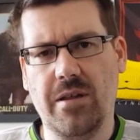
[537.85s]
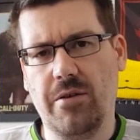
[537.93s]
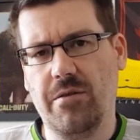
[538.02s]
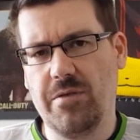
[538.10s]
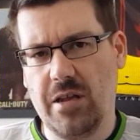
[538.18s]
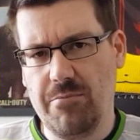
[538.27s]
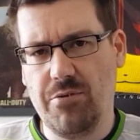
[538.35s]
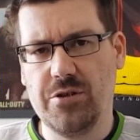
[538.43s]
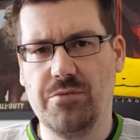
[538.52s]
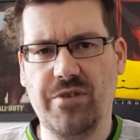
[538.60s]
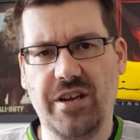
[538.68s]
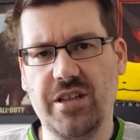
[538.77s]
They've kind of brought
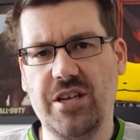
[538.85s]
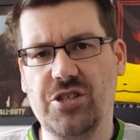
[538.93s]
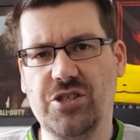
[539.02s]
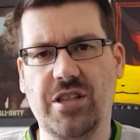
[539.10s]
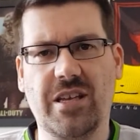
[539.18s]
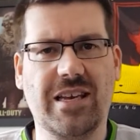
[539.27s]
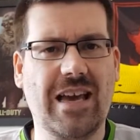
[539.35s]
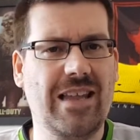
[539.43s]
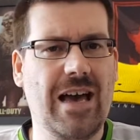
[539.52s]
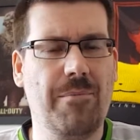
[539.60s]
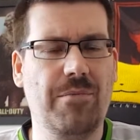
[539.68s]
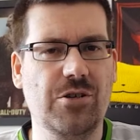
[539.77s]
some regulations in that can't
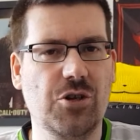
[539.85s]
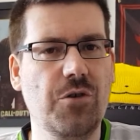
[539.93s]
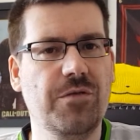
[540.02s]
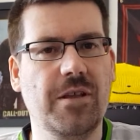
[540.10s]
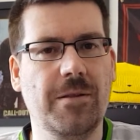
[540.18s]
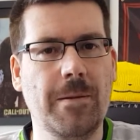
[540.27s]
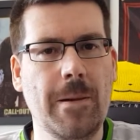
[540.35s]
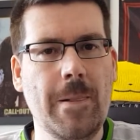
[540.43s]
happen as often,